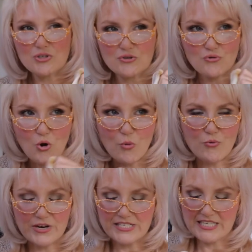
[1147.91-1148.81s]

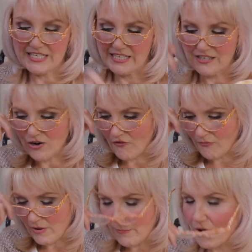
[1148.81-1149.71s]
strawberry tea
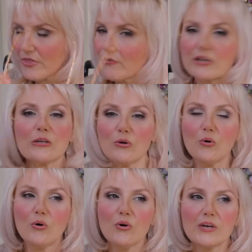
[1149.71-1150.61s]
off my
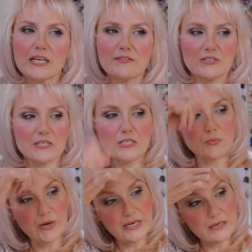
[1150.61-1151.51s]
brother-in-law. He lives in
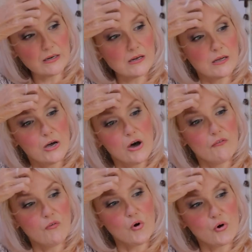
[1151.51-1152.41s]
Sweden,
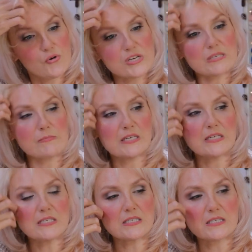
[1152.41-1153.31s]
for
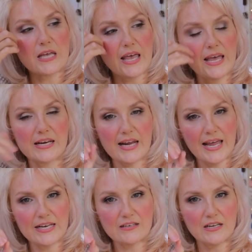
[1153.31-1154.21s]
Christmas, and it
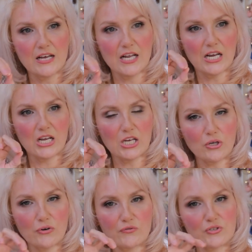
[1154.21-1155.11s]
had a
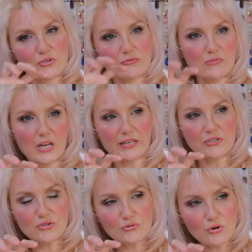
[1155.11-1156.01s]
lot of
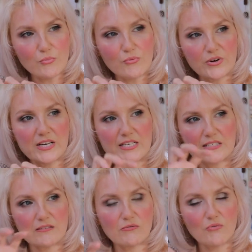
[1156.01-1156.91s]
like
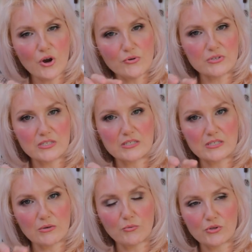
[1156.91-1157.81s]
strawberries and
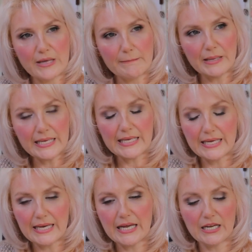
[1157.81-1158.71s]
roses that were that
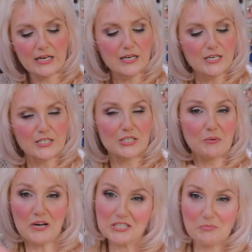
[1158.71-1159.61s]
pinky colour.
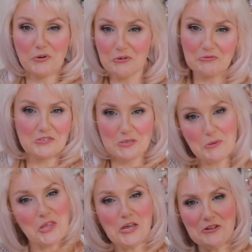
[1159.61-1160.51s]
So I sprinkled
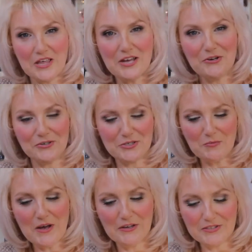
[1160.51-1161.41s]
some of that on
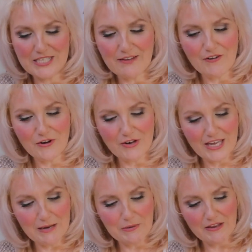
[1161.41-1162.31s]
as well to see if I could
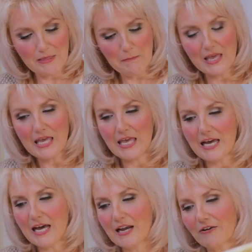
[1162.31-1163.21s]
get a bit of the pinky
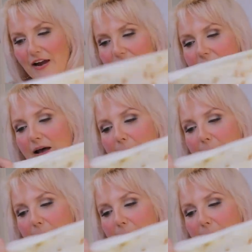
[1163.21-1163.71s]
colour out,